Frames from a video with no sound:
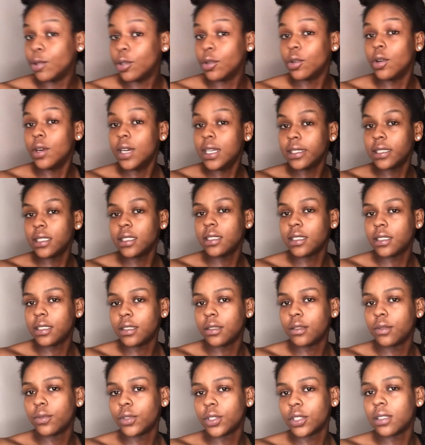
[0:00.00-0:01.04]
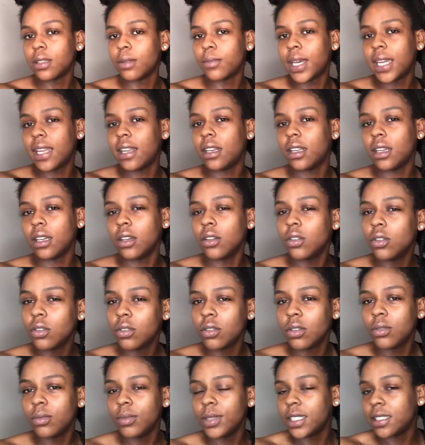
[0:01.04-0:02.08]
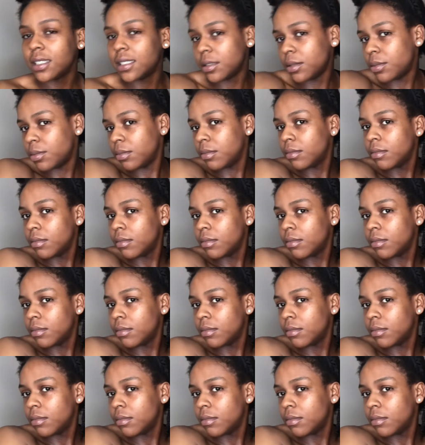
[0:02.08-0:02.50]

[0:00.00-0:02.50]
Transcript: question for somebody to Google, because